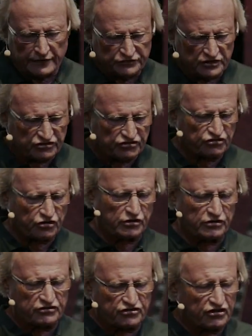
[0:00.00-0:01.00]
of this
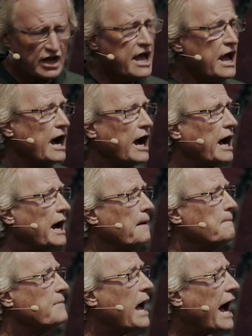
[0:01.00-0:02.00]
church,
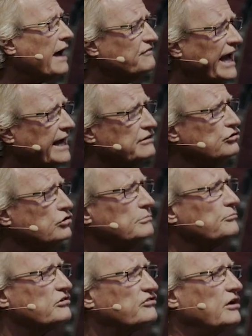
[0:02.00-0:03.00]
I've had
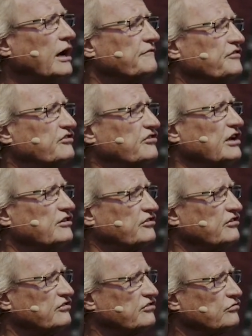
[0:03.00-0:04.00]
numerous
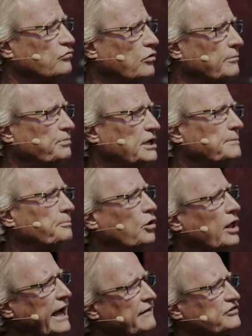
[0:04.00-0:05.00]
conversations where
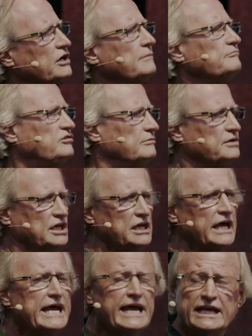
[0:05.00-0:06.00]
people have come to me
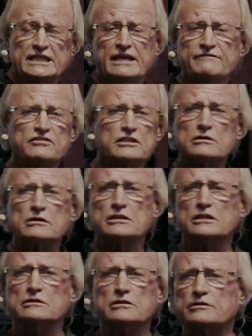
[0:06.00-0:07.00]
and they've
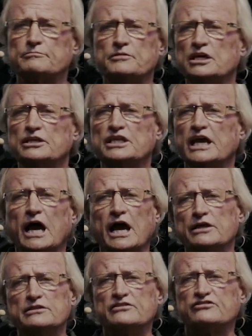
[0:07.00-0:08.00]
literally looked me in the eye
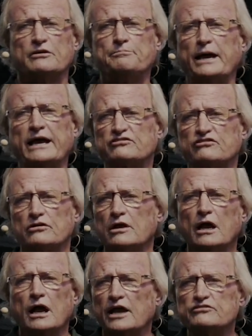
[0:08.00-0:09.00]
and they said, "Pastor,
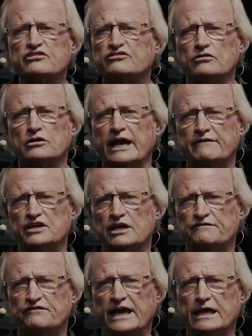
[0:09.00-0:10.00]
I just don't have
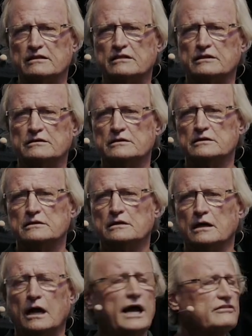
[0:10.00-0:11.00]
enough faith.
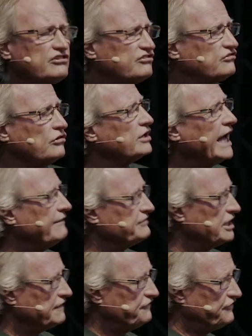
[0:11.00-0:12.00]
I just don't have
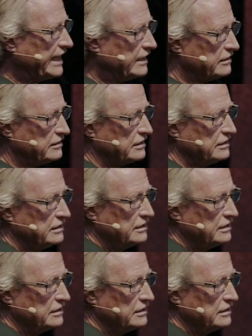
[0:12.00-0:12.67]
enough faith."